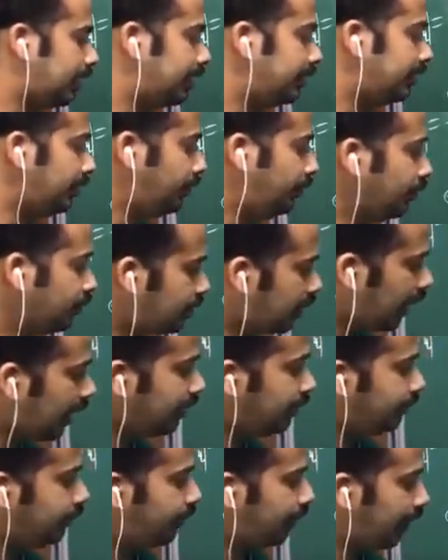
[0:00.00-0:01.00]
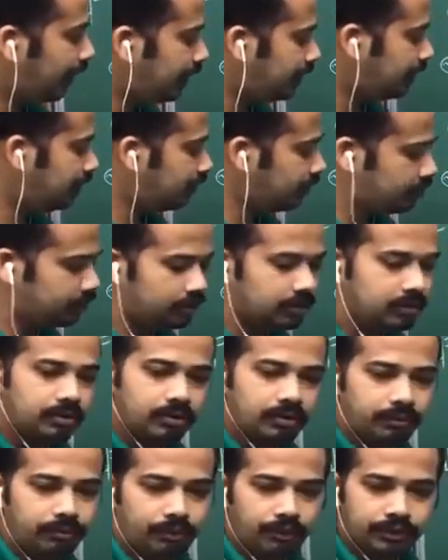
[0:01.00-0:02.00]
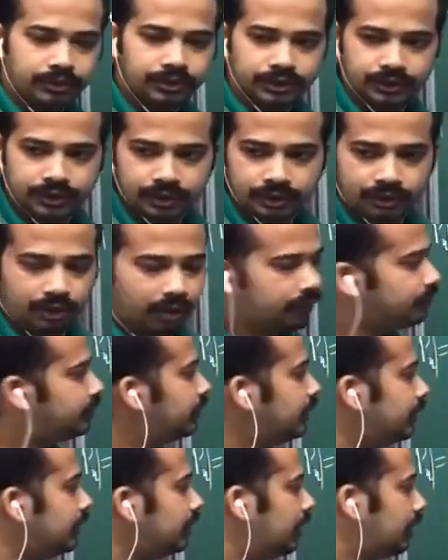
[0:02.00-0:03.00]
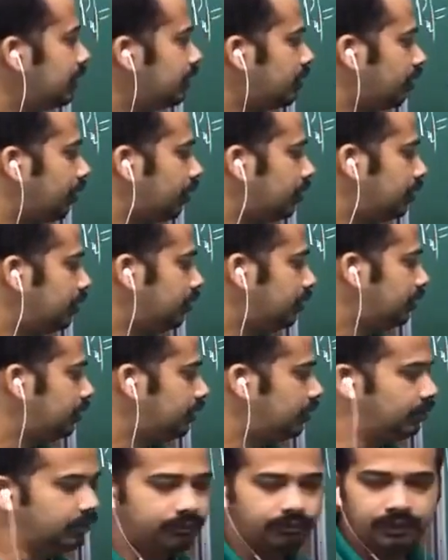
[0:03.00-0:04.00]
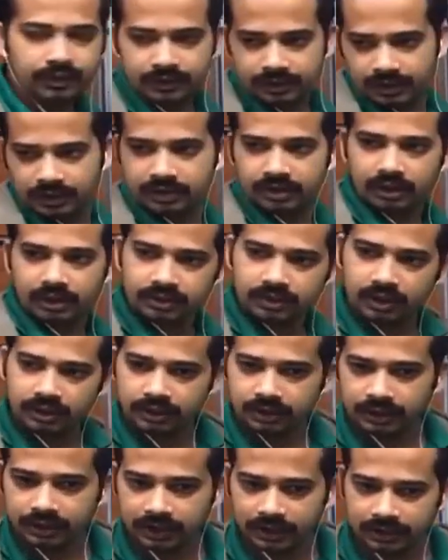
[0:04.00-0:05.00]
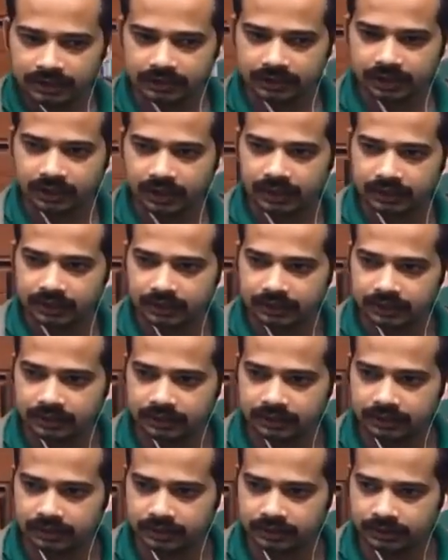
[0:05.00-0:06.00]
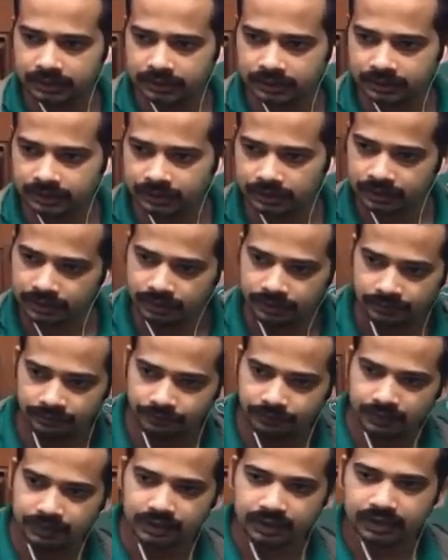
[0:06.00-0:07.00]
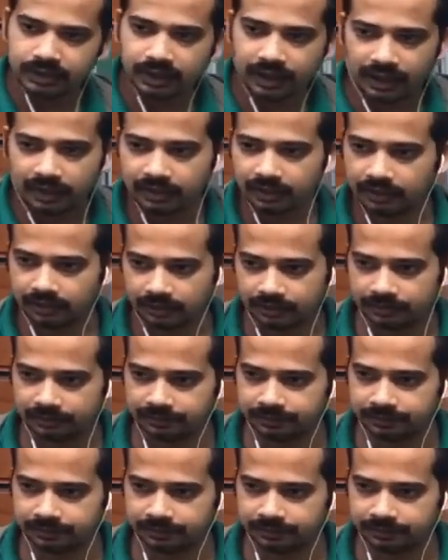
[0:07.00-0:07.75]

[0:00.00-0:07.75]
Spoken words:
again you can find position of the electron with this uncertainty. Can I say like this? With this error,